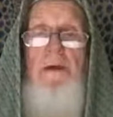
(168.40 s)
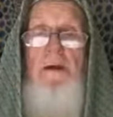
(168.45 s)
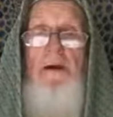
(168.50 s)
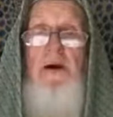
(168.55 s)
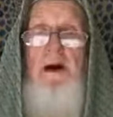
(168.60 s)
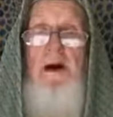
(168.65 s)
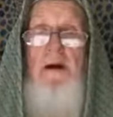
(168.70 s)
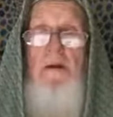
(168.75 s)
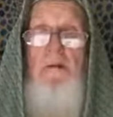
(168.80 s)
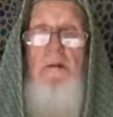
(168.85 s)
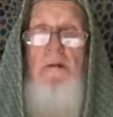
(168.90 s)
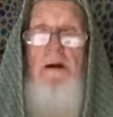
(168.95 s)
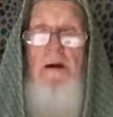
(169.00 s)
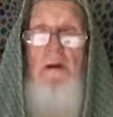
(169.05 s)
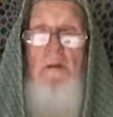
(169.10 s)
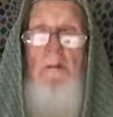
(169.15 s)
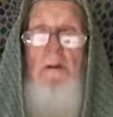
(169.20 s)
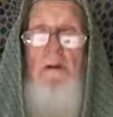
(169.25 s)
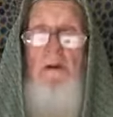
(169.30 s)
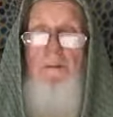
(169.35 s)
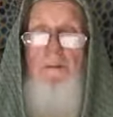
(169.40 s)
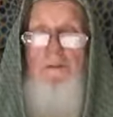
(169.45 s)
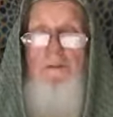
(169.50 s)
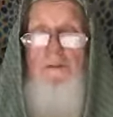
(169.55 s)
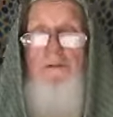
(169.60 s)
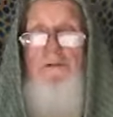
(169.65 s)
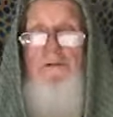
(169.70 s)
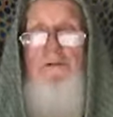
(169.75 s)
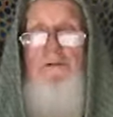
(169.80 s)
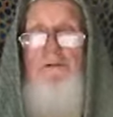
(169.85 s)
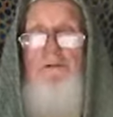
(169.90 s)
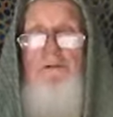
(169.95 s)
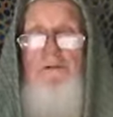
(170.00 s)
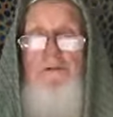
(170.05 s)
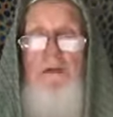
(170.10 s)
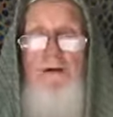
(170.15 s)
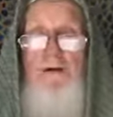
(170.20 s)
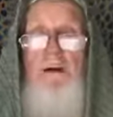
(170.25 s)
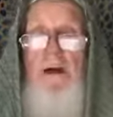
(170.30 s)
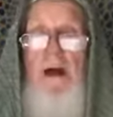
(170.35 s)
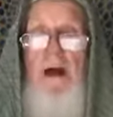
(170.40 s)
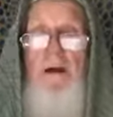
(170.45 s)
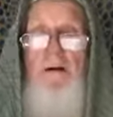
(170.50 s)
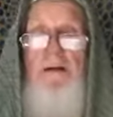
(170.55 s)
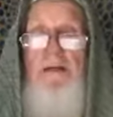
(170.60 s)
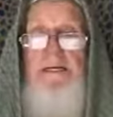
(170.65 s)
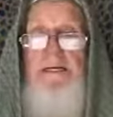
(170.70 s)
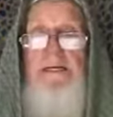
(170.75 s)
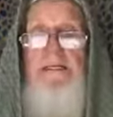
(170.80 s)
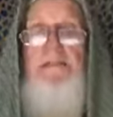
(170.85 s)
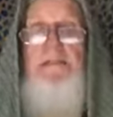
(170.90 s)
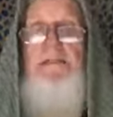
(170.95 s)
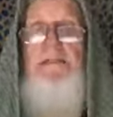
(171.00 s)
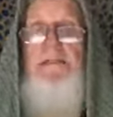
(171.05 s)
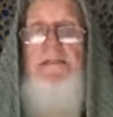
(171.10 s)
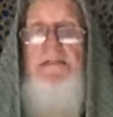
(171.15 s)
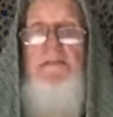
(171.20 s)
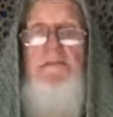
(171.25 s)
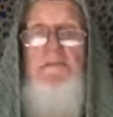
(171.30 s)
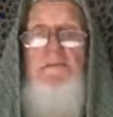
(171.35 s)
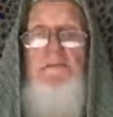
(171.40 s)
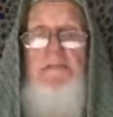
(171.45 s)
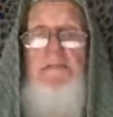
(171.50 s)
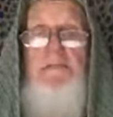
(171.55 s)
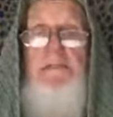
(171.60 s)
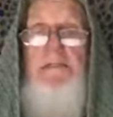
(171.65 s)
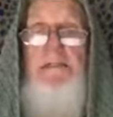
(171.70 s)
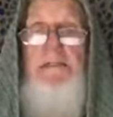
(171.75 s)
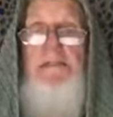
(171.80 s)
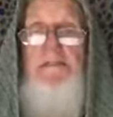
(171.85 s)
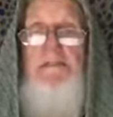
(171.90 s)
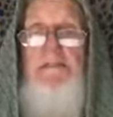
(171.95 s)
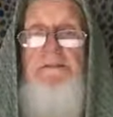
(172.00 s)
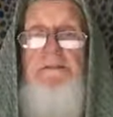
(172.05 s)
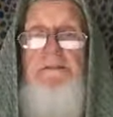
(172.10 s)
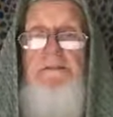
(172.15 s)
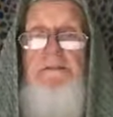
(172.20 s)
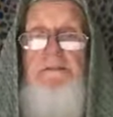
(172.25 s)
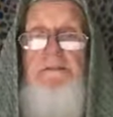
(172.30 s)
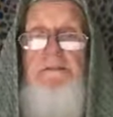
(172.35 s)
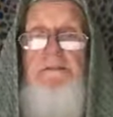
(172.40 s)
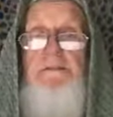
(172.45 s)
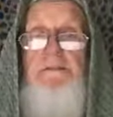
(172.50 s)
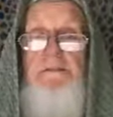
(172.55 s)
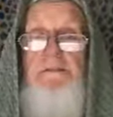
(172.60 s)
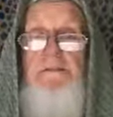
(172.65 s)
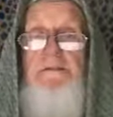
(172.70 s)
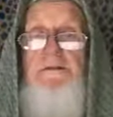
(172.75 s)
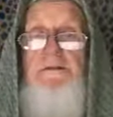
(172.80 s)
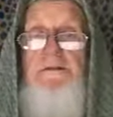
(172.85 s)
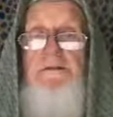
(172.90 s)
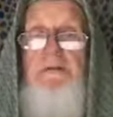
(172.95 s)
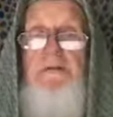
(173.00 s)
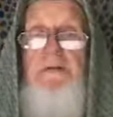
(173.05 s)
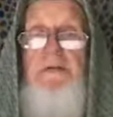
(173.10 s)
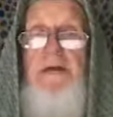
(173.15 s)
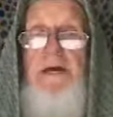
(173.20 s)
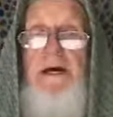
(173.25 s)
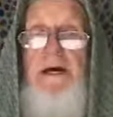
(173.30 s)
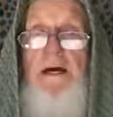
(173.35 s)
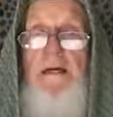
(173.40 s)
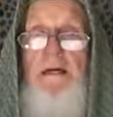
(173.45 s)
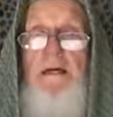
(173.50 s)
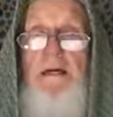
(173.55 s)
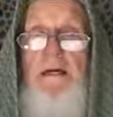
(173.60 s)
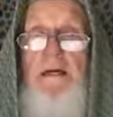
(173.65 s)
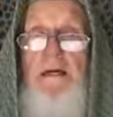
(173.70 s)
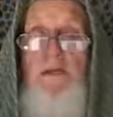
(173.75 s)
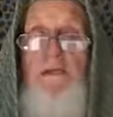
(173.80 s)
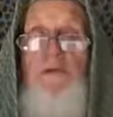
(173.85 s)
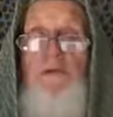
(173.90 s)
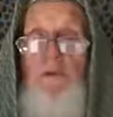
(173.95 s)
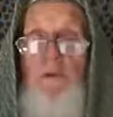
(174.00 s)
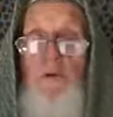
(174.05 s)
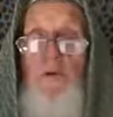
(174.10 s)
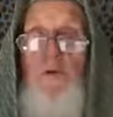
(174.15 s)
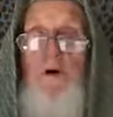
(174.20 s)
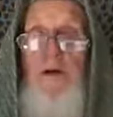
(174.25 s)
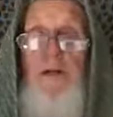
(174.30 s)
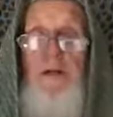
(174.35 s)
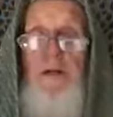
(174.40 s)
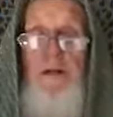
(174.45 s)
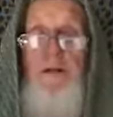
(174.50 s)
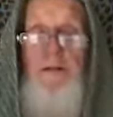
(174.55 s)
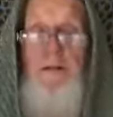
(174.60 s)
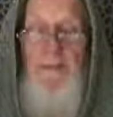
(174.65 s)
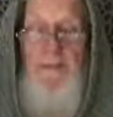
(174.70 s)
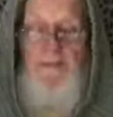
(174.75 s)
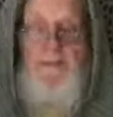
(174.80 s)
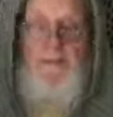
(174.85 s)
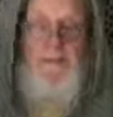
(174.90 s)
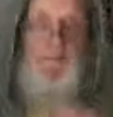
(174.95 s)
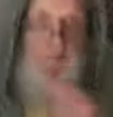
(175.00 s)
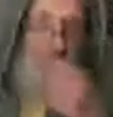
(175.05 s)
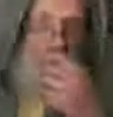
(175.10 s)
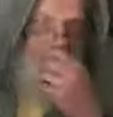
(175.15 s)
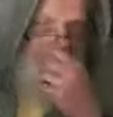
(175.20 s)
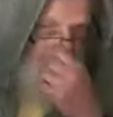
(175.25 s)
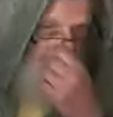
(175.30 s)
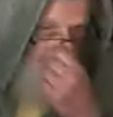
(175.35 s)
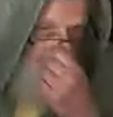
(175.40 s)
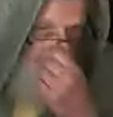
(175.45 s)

I want to be sure you know how easy this really is to use and enjoy. All